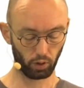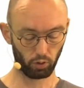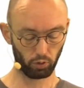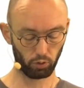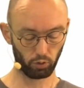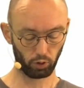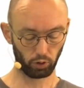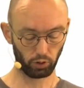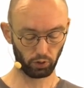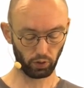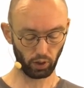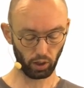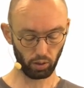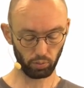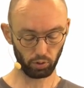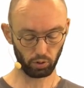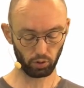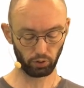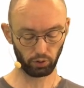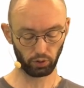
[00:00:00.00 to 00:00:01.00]
for a
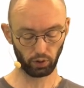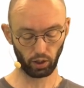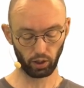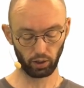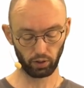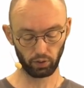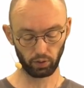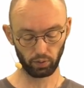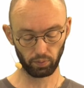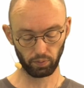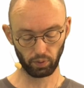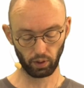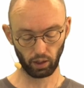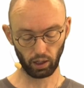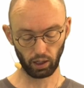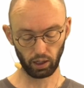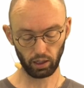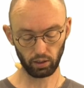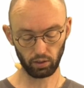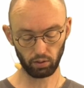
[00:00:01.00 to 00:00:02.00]
sample of size
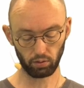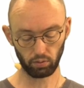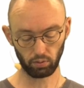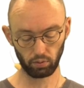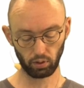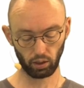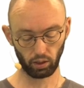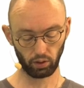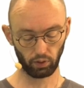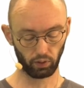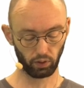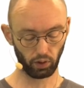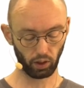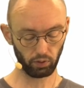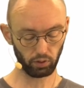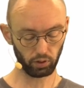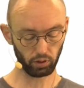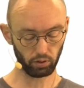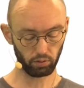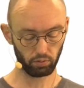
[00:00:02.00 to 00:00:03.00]
8 and
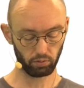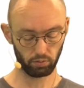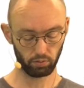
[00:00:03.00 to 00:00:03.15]
7